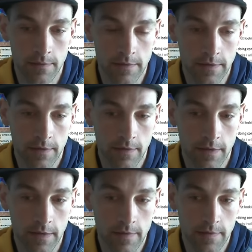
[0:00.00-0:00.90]
Discard
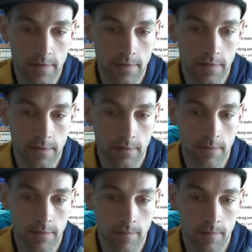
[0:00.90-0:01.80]
this.
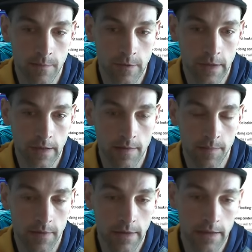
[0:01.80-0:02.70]
Play the
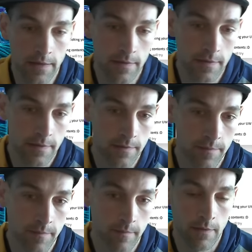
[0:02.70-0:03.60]
plains.
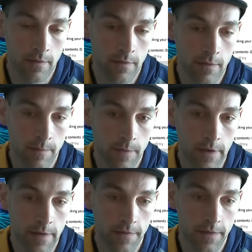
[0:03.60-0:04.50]
Play
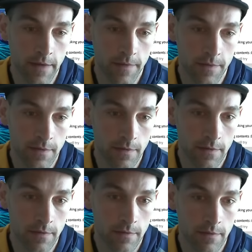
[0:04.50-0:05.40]
the hmm. faithful.
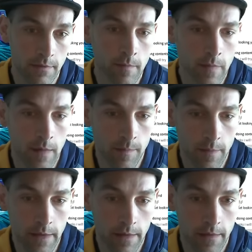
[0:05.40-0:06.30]

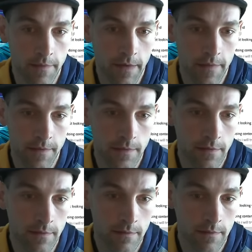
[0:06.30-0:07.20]
Play another faithful.
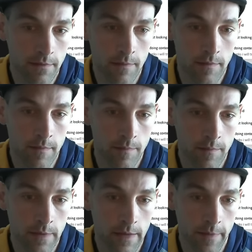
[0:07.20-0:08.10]

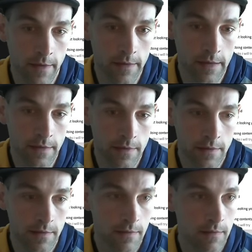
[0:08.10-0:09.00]
Play modern age.
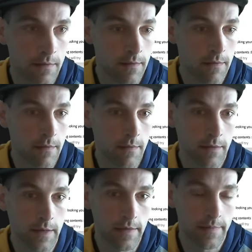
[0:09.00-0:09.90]

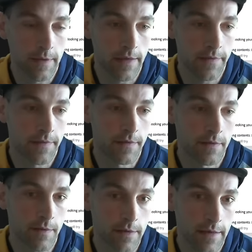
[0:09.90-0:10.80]
Gain some life.
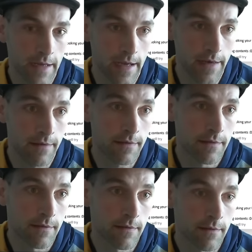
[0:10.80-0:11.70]
Going to nine.
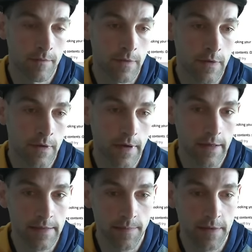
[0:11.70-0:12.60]
I
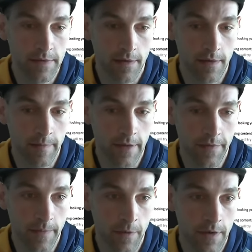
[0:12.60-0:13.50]
guess I'm discarding my
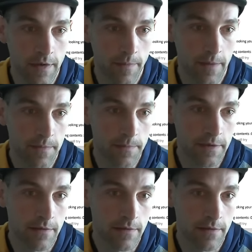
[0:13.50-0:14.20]
ephemerate here probably.